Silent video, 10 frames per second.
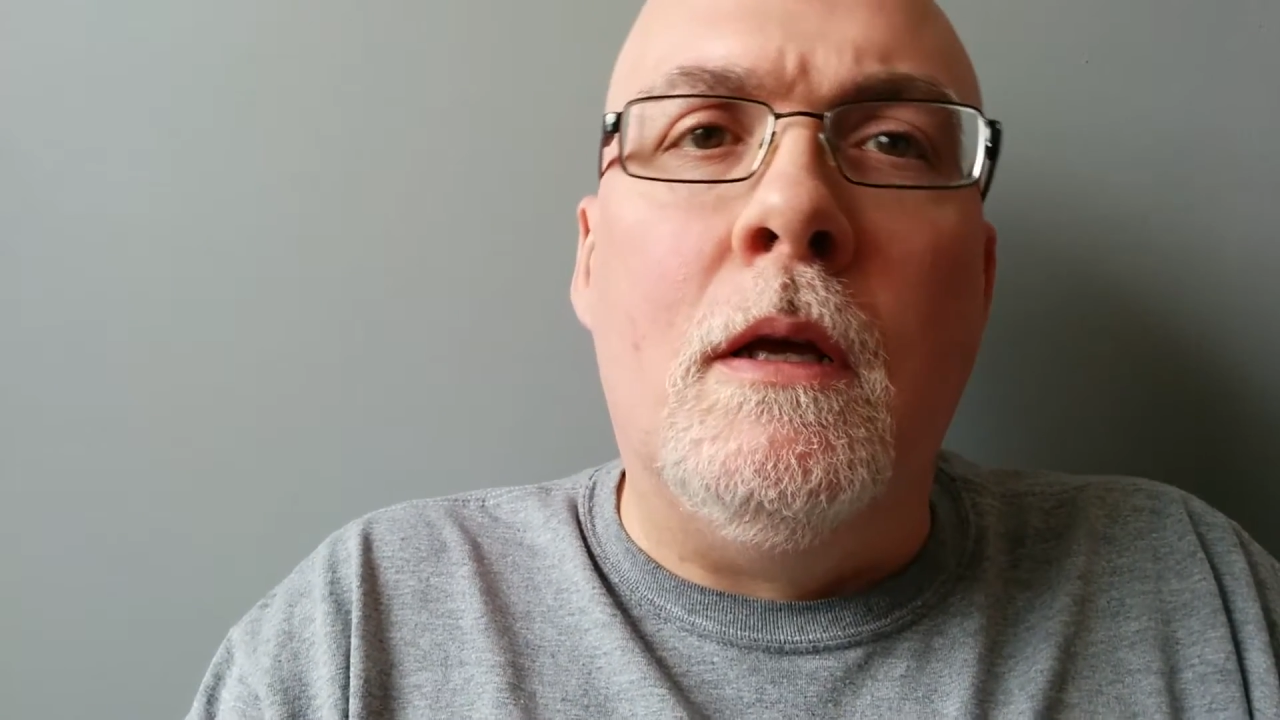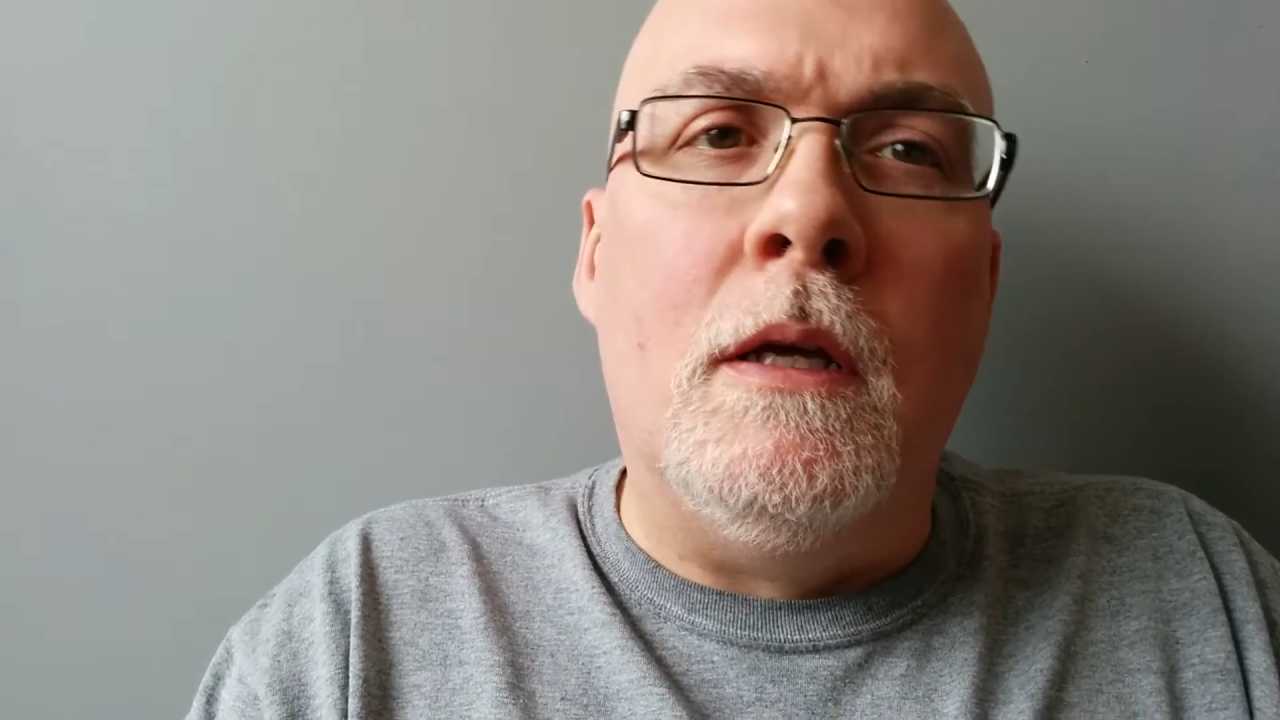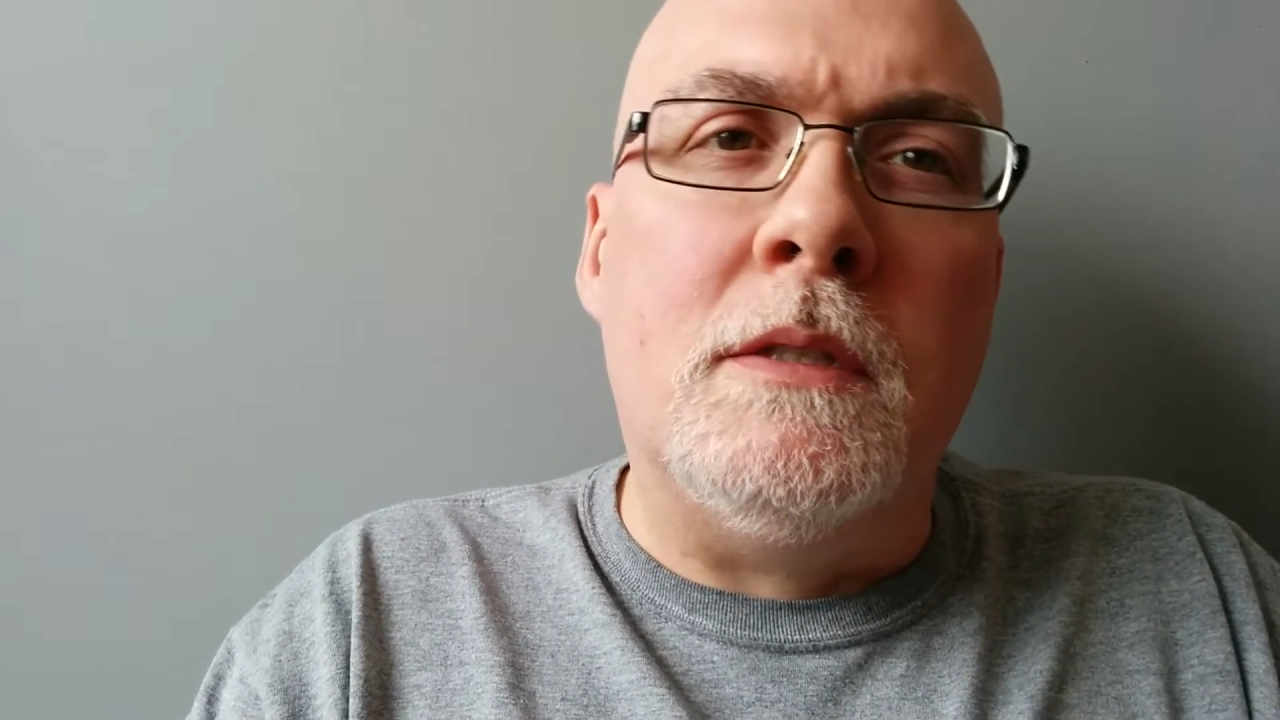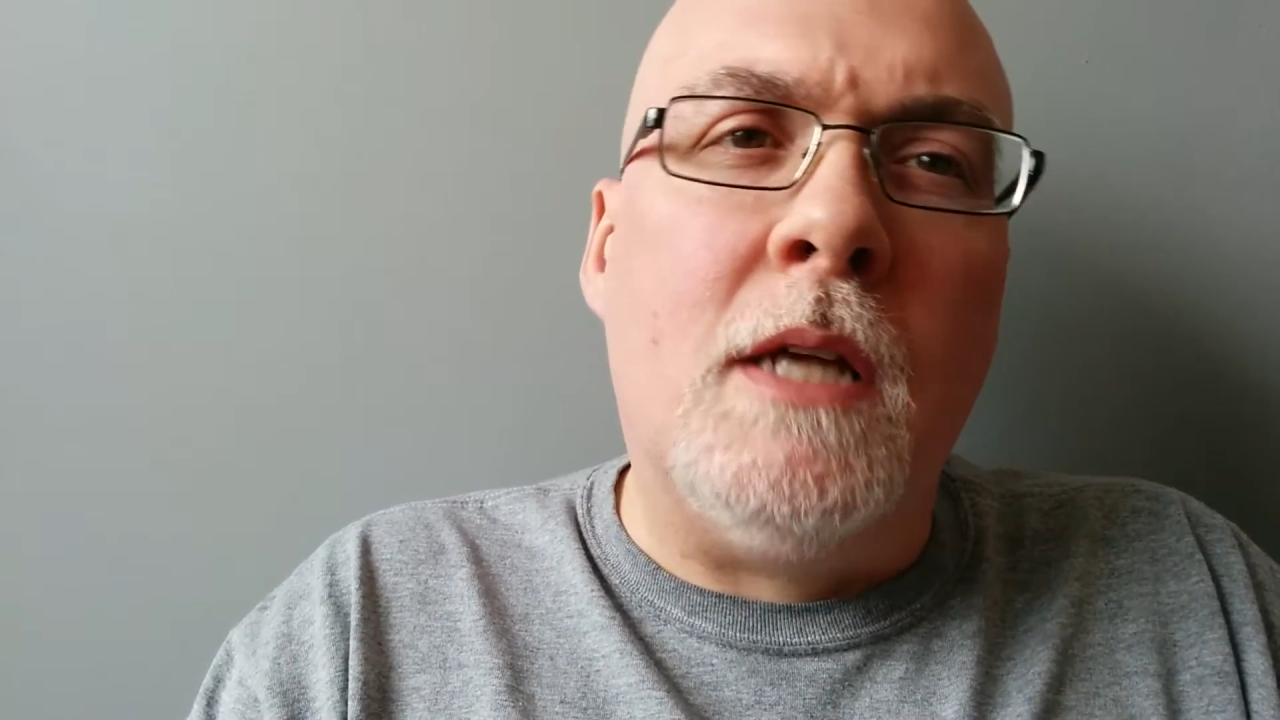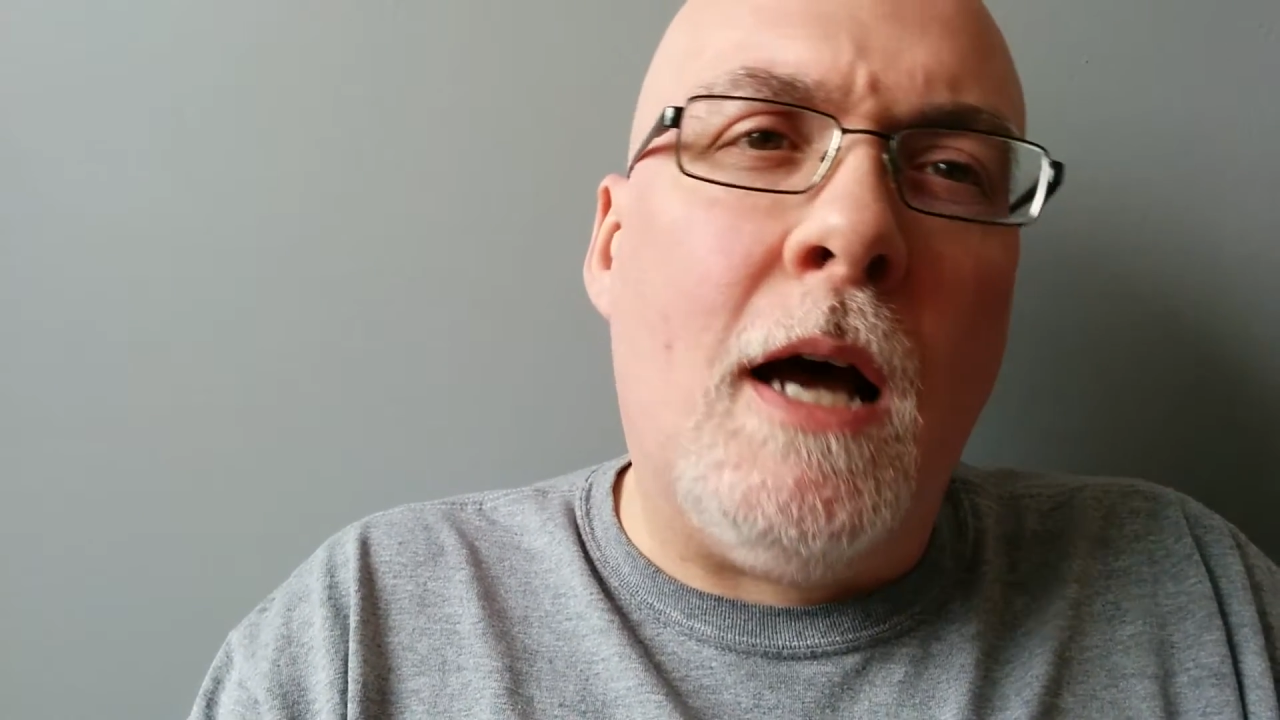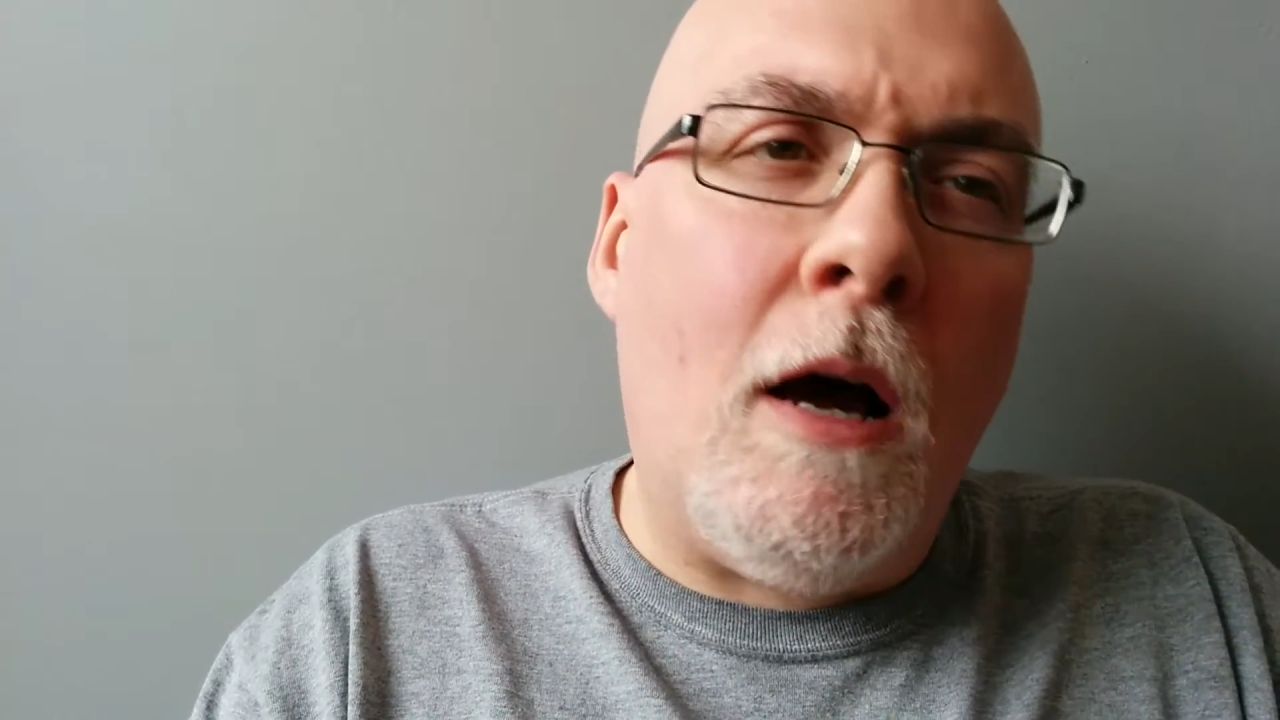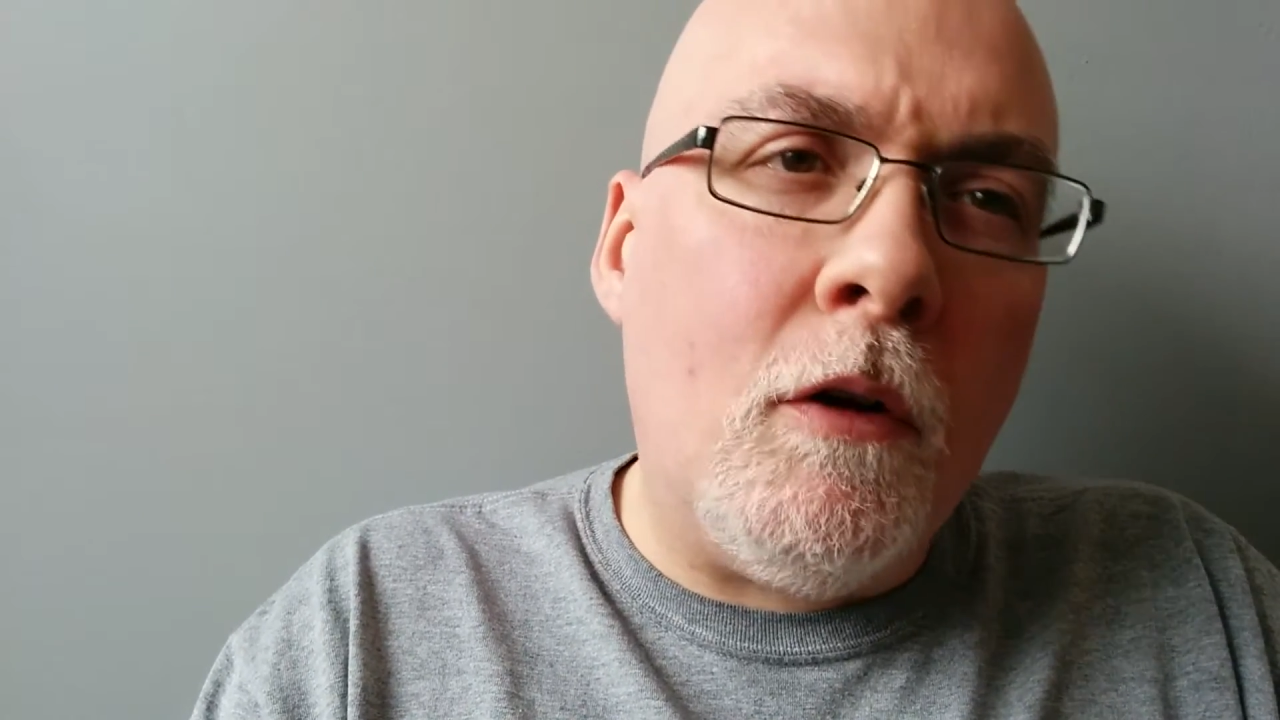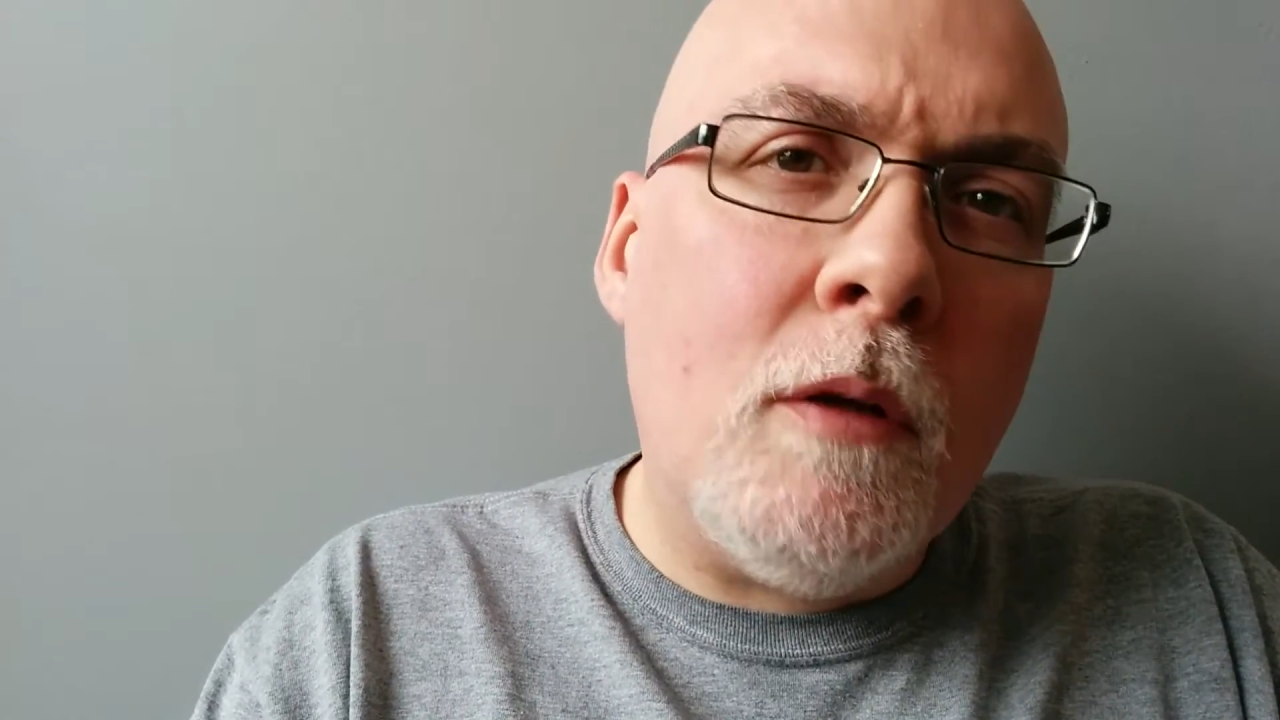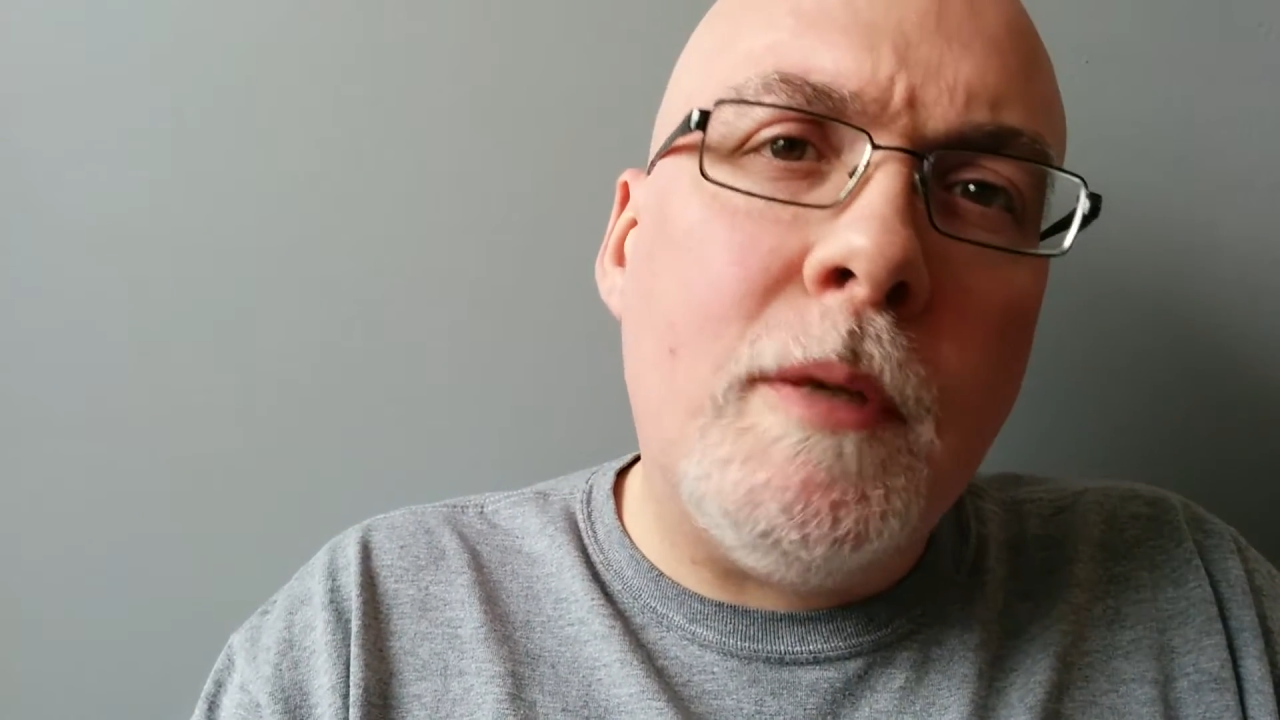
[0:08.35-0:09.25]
It's how do you